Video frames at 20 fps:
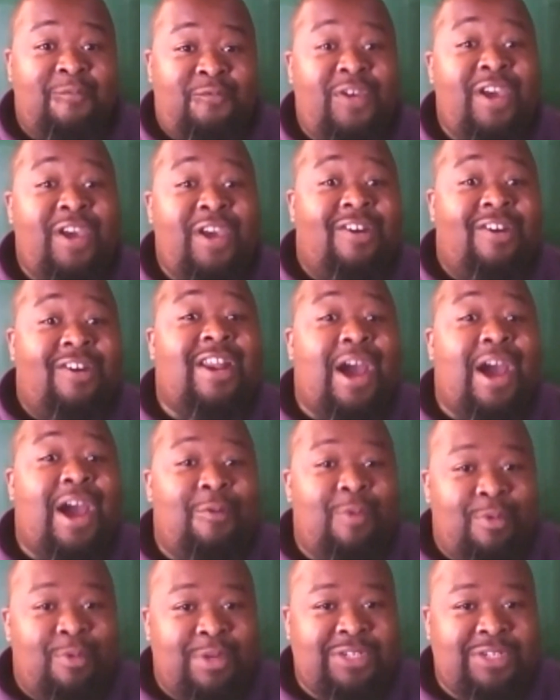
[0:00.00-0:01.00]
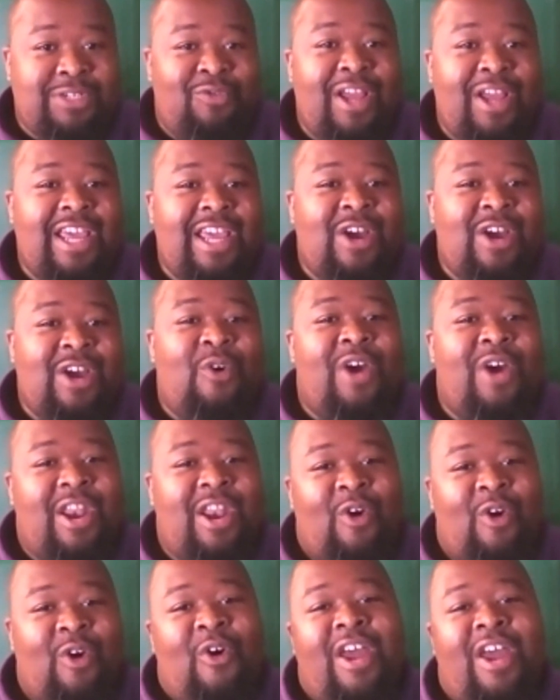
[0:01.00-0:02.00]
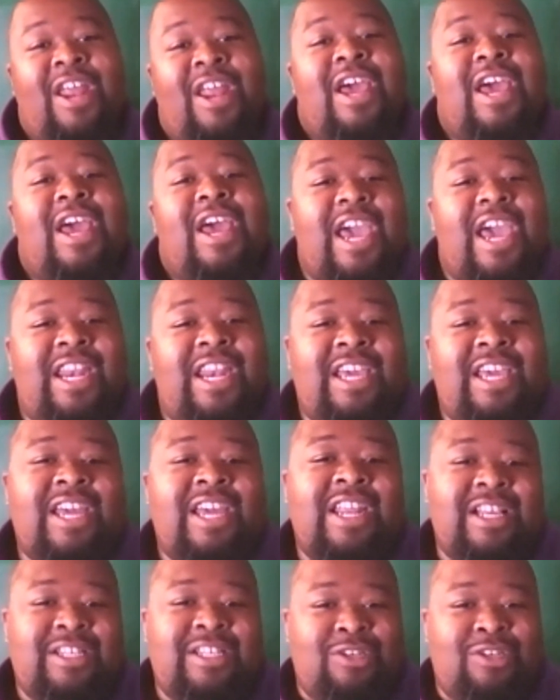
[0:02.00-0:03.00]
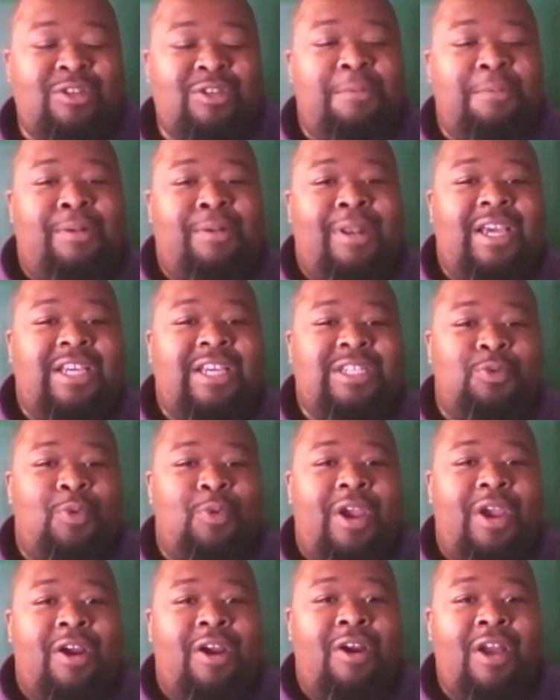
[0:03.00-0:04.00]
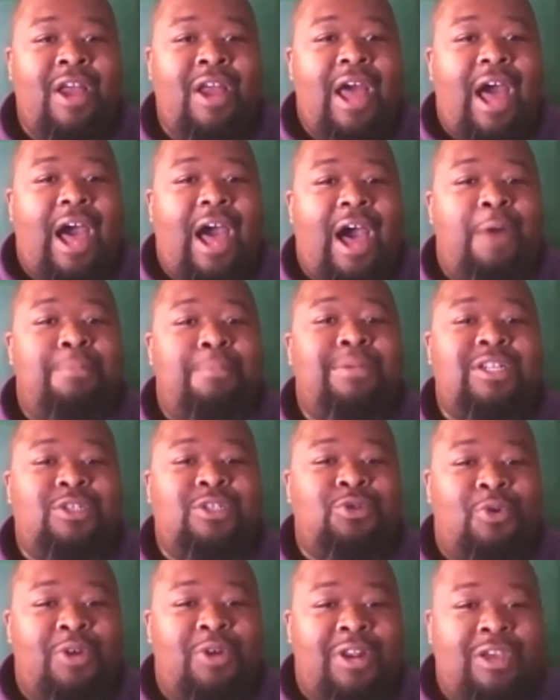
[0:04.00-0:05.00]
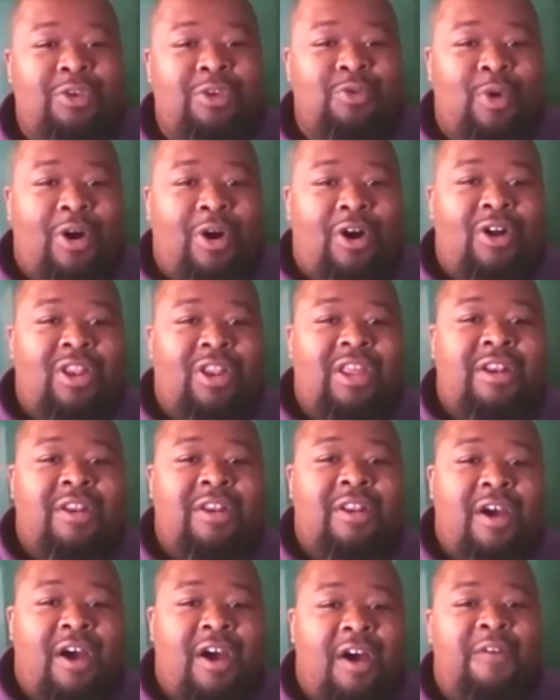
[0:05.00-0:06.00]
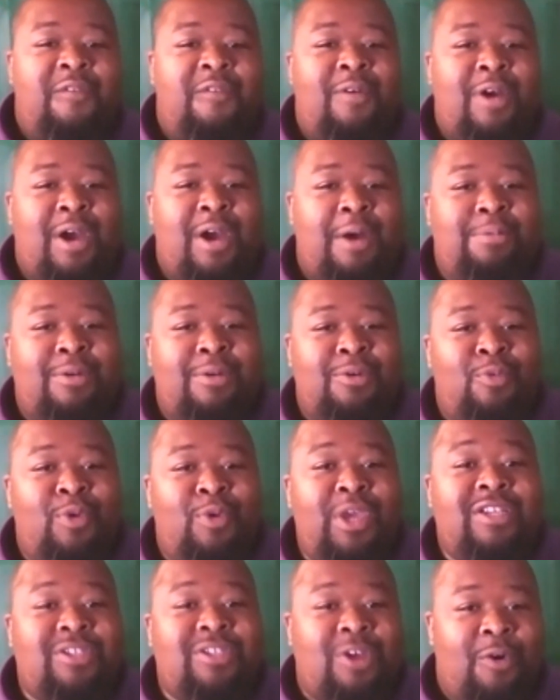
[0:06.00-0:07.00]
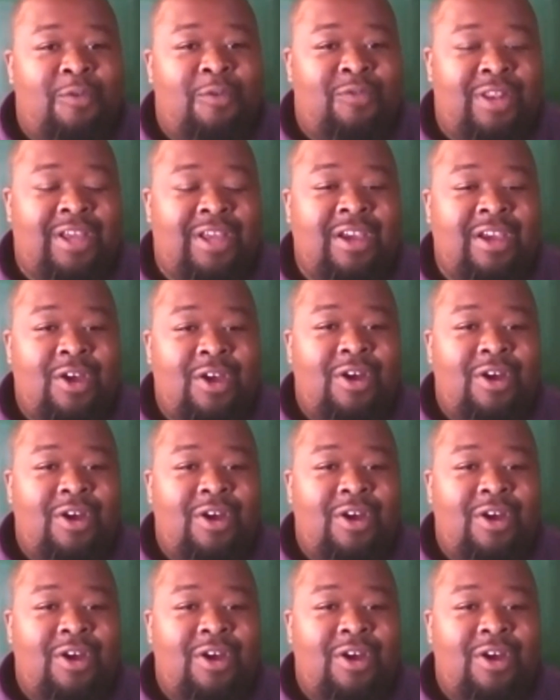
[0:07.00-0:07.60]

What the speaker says: figuring out what was really going on, and getting to the place where I'll be joining you all in a couple of weeks, hopefully.